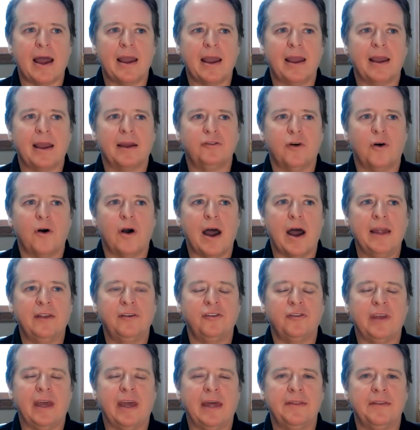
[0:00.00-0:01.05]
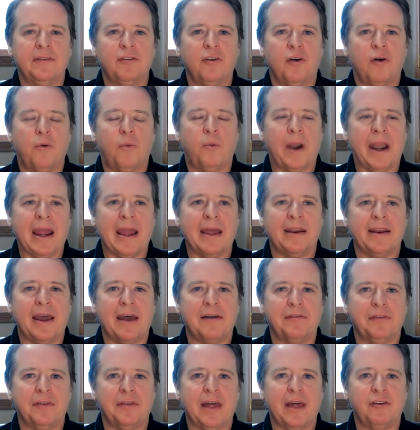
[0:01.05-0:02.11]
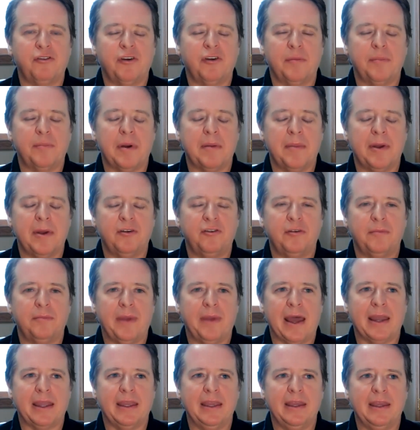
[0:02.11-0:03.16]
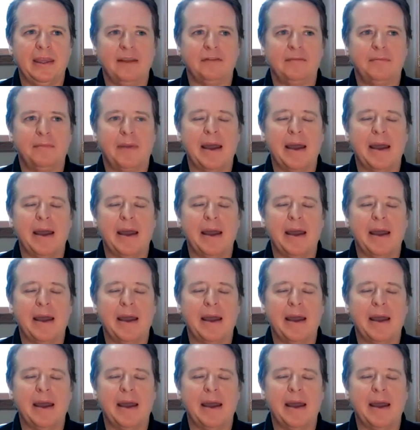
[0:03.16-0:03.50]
so I just had this whole rant after that trip I mentioned back east.